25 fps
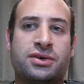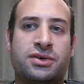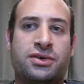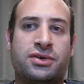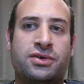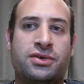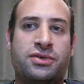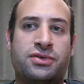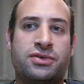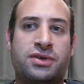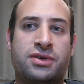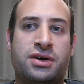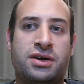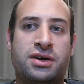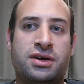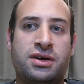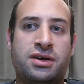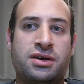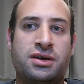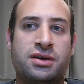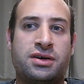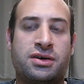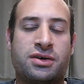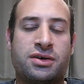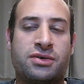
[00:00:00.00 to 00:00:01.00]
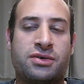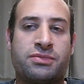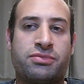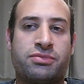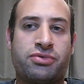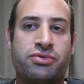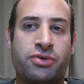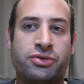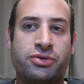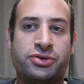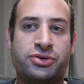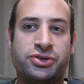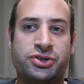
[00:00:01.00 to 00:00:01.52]
the
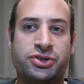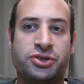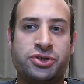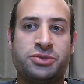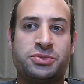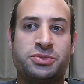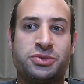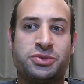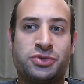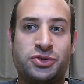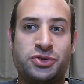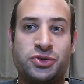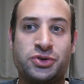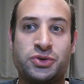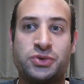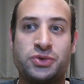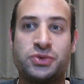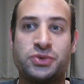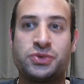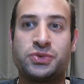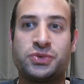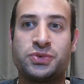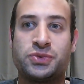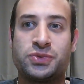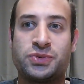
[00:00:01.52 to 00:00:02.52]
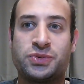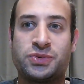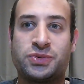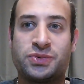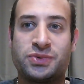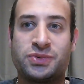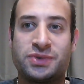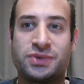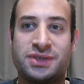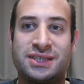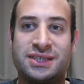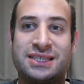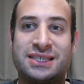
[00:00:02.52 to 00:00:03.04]
ProTube to
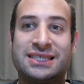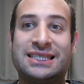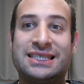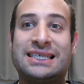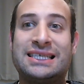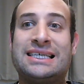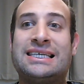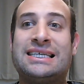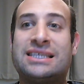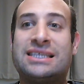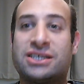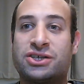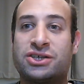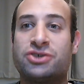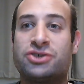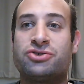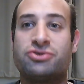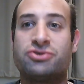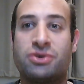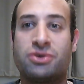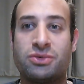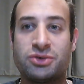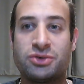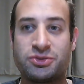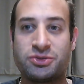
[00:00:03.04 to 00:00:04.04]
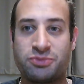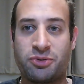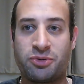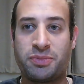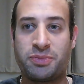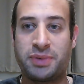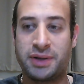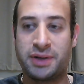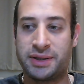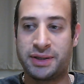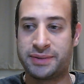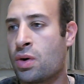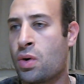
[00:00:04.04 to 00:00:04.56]
see the controllers properly.